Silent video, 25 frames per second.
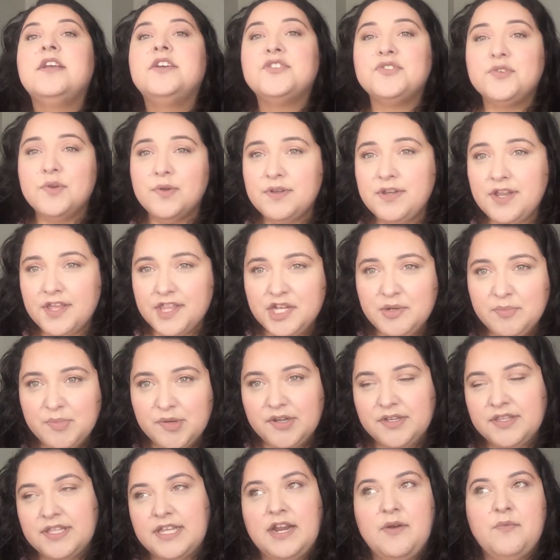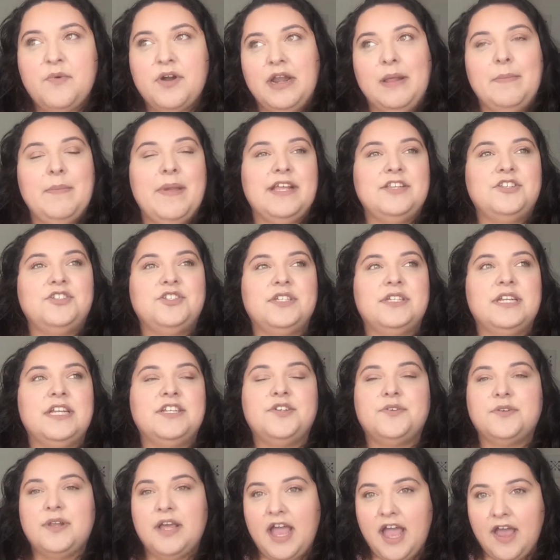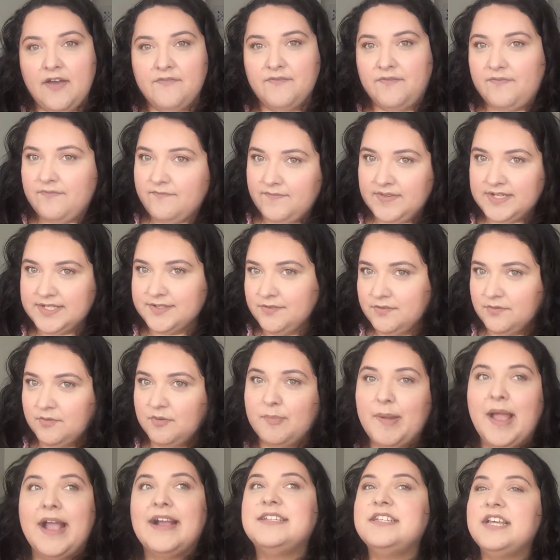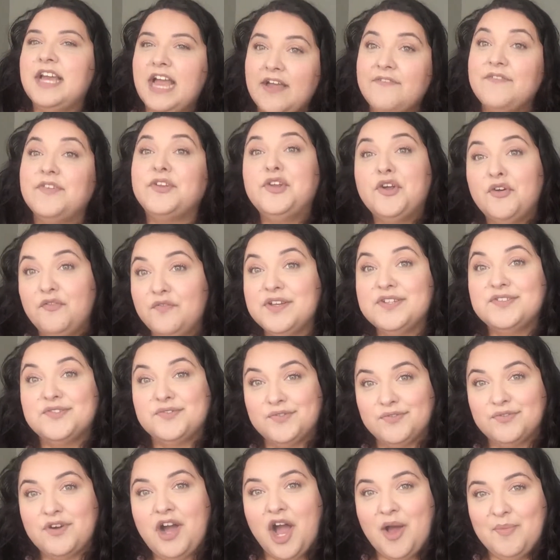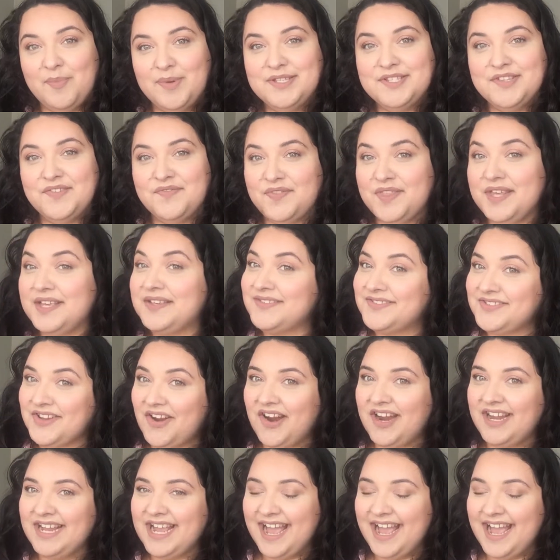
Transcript: So another book that I want to mention, I don't have physical, we're back to having no physical copies of things, sorry